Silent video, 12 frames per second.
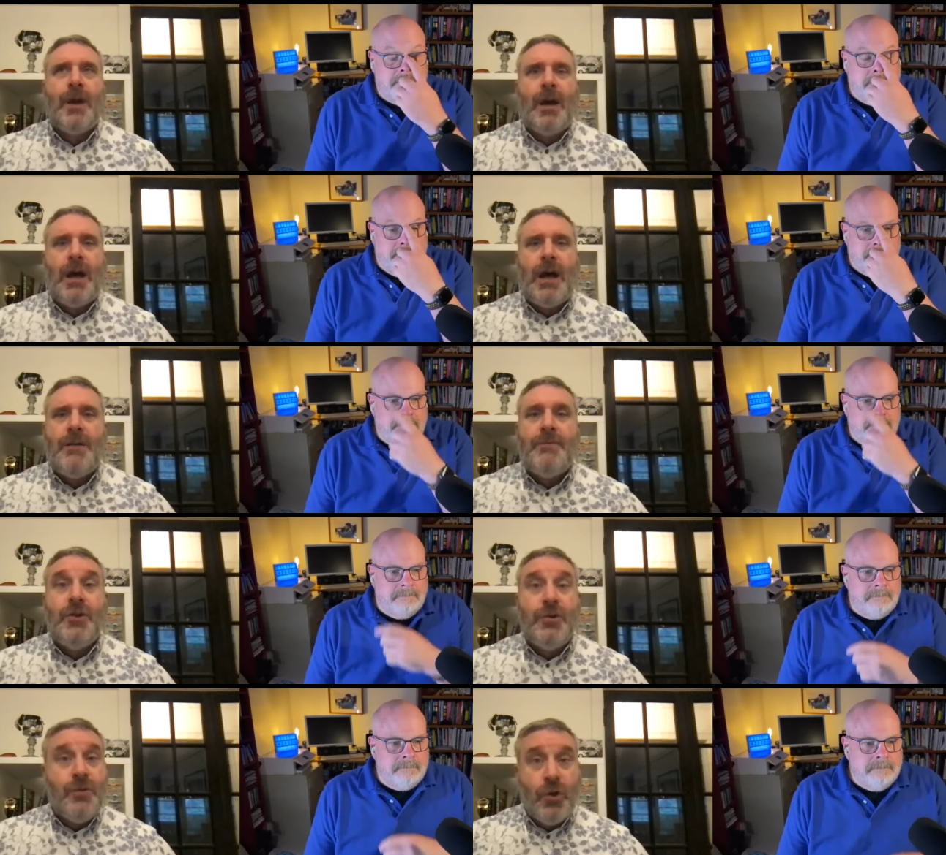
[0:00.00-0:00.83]
Speaker 1: uh,
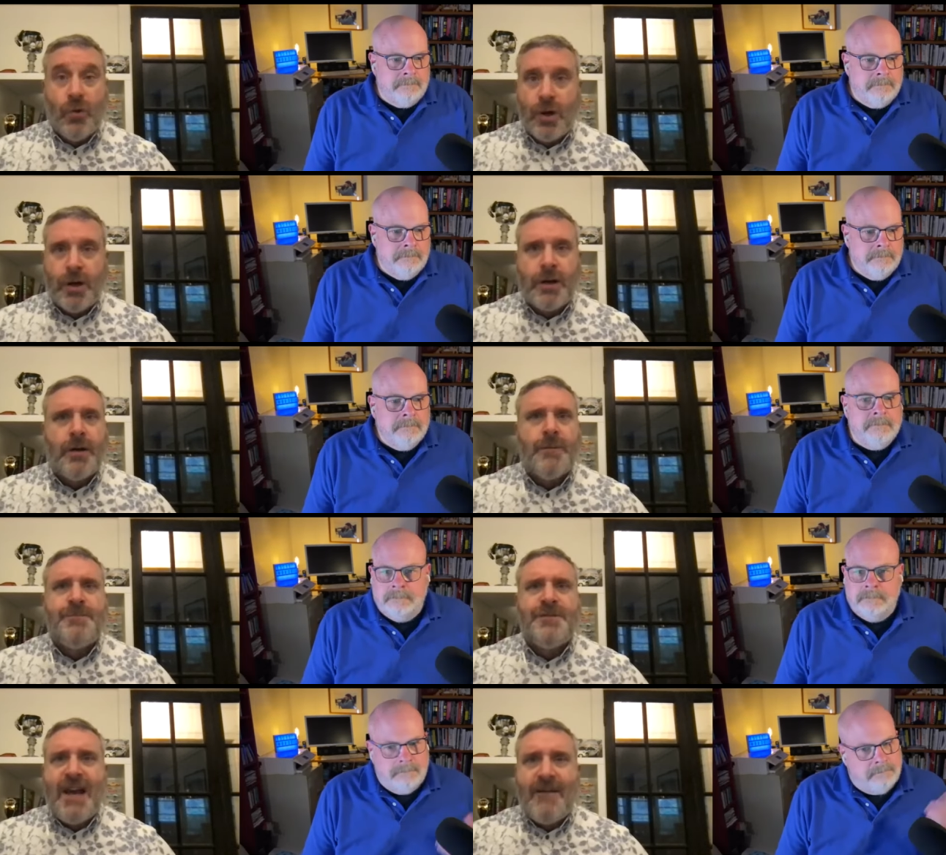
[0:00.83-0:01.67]
New York or
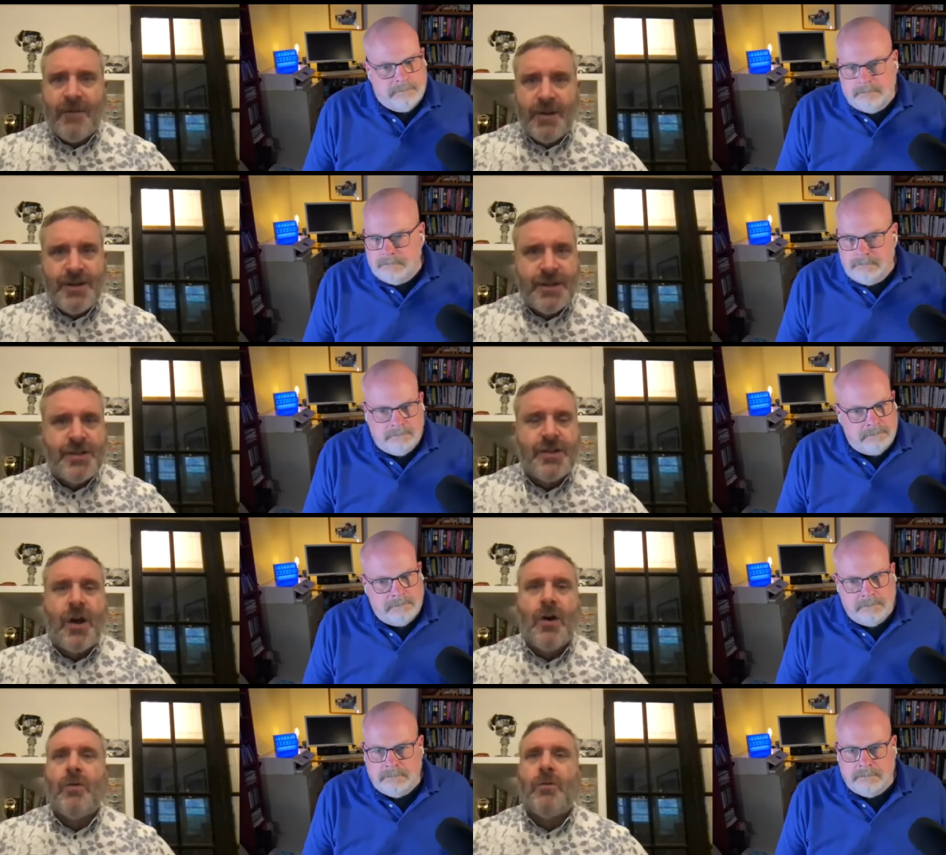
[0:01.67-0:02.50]
San
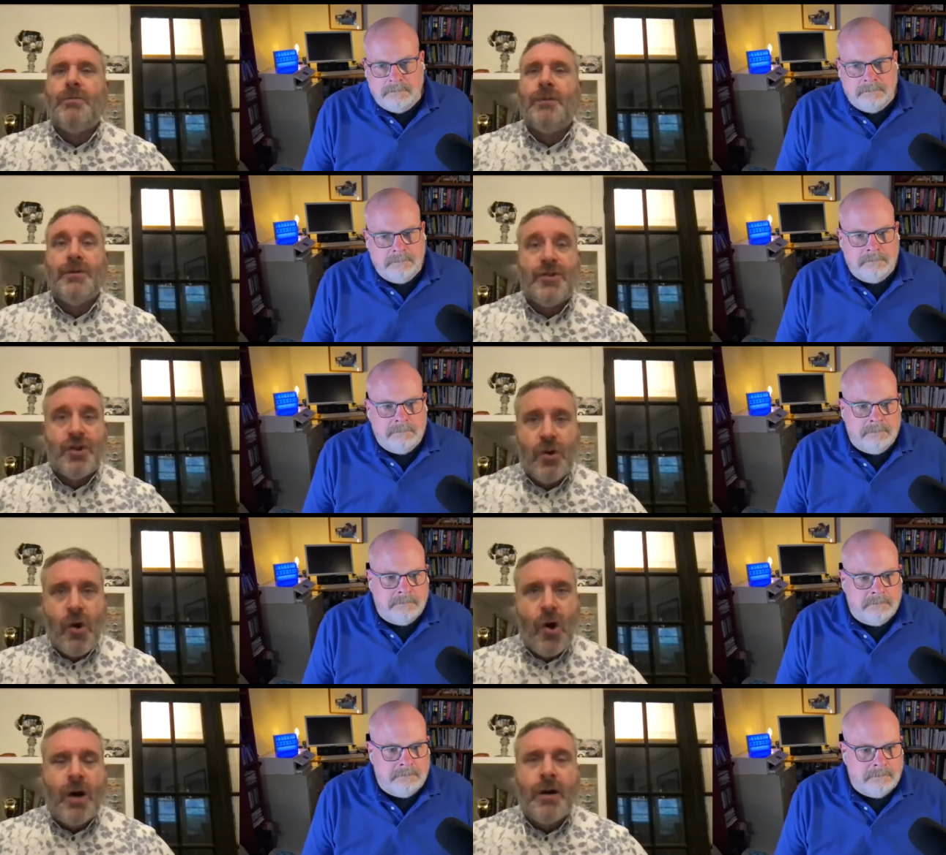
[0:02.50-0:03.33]
Francisco, or uh,
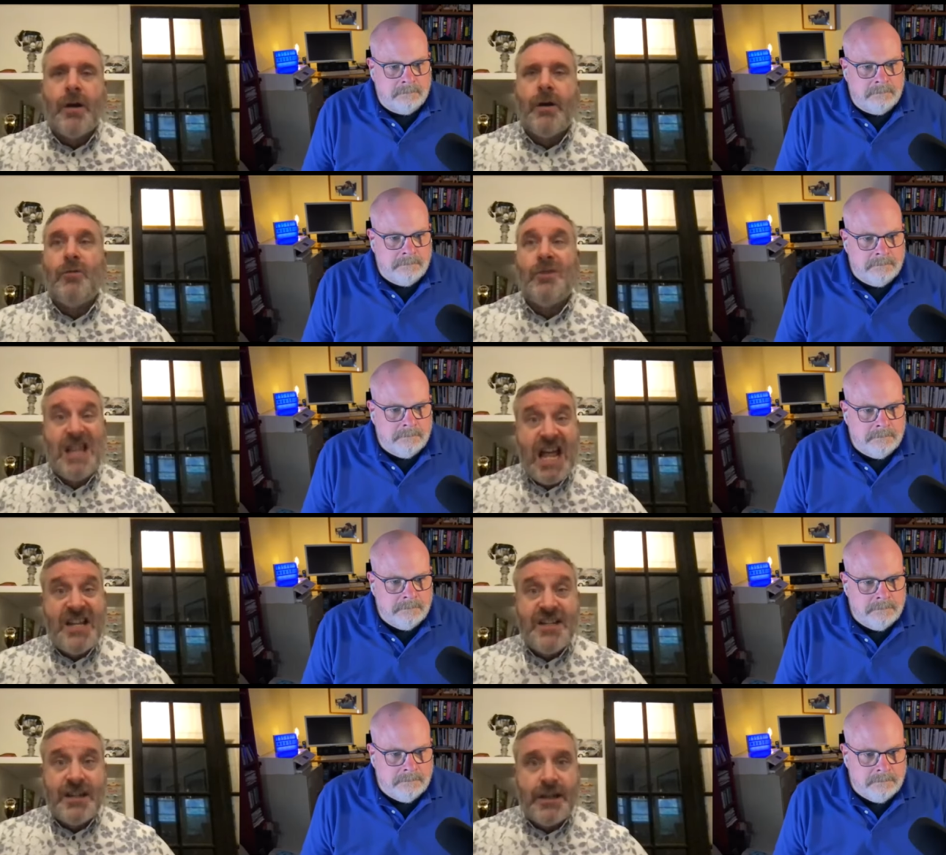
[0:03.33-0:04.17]
Chicago,
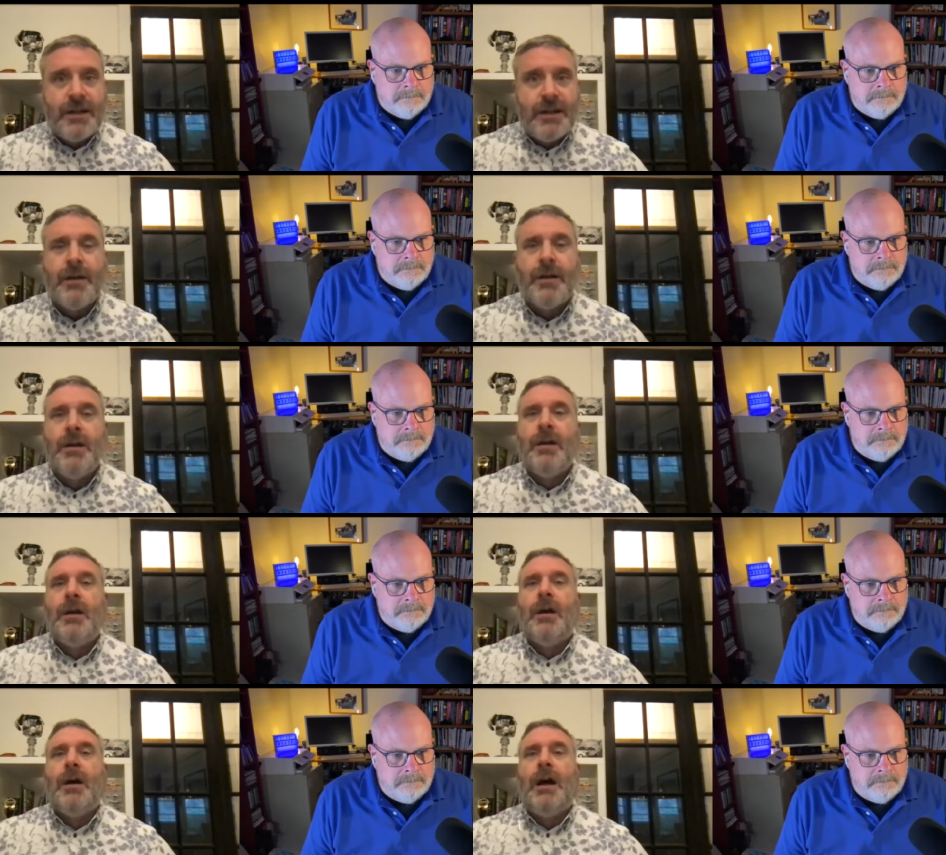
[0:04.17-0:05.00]
London,
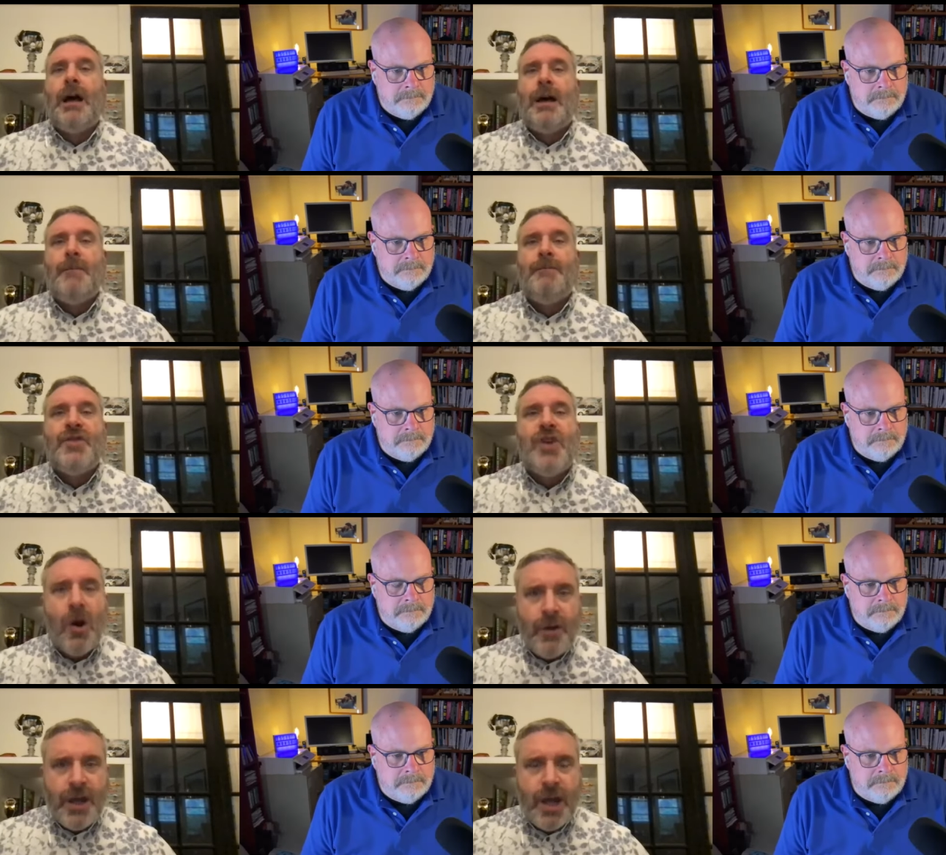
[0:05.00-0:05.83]
um,
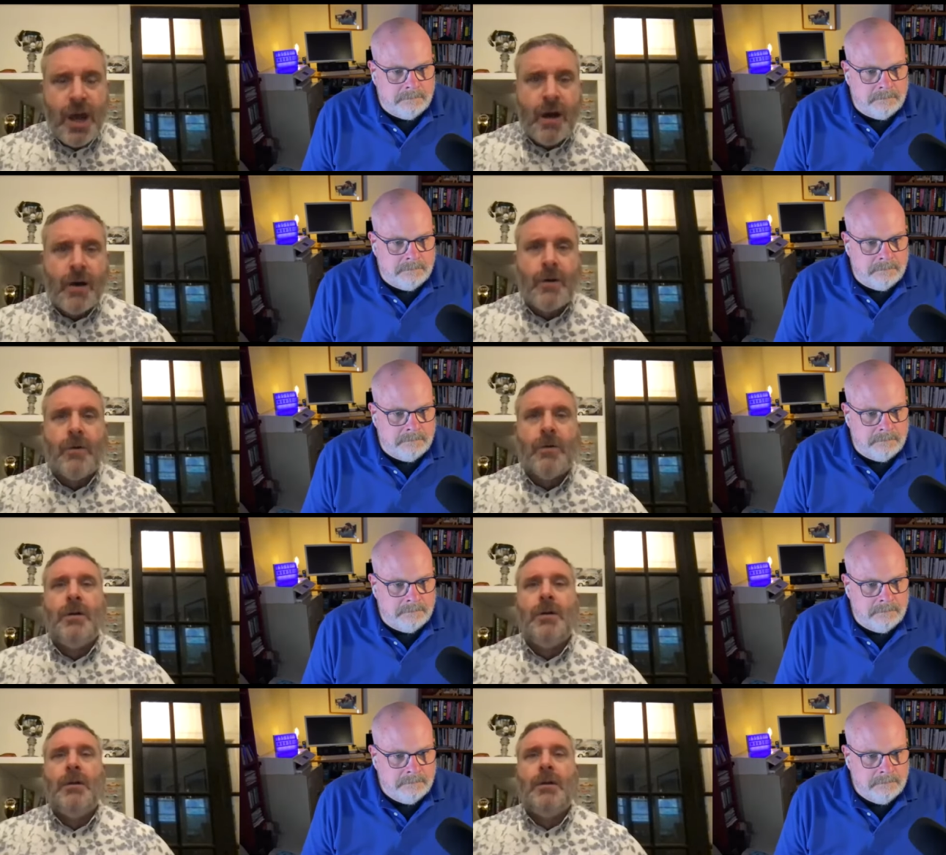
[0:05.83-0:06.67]
Tokyo,
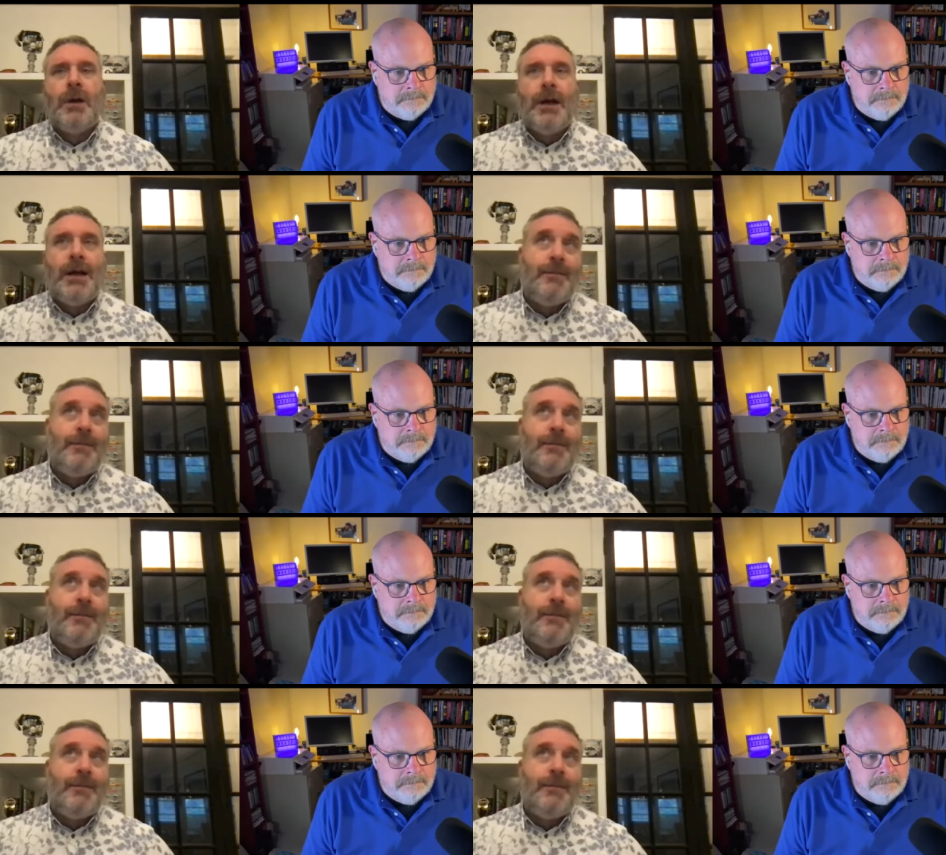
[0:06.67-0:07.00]
uh,